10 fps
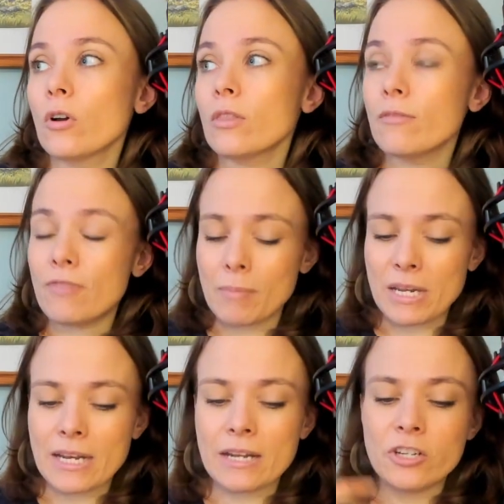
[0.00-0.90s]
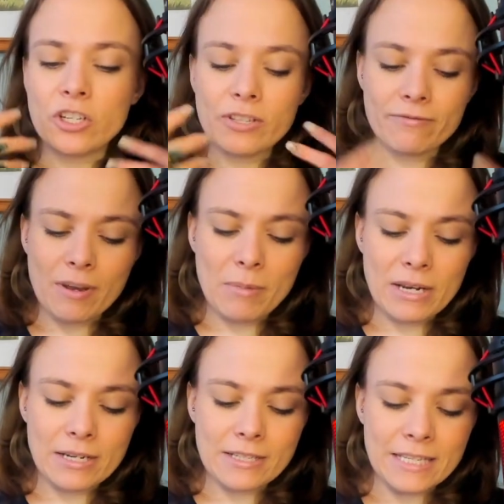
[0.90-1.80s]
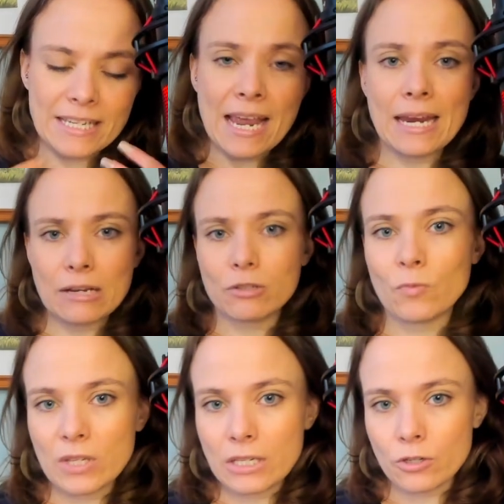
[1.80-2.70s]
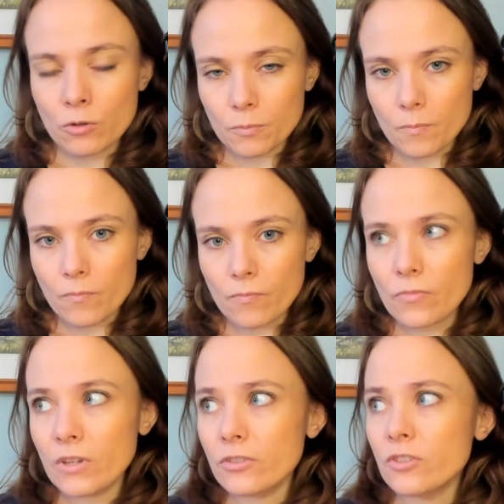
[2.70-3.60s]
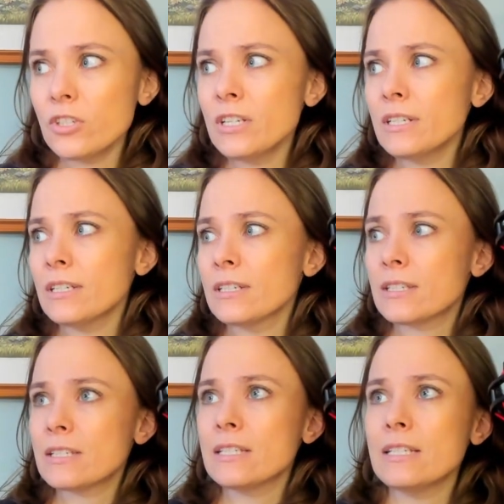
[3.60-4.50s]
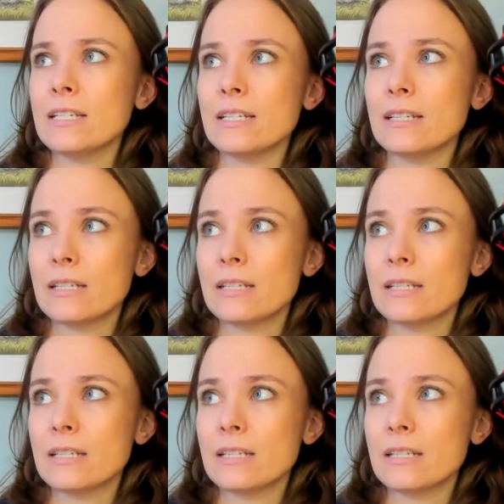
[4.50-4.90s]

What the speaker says: the feminine energy, the feminine is the chaos within you. She is the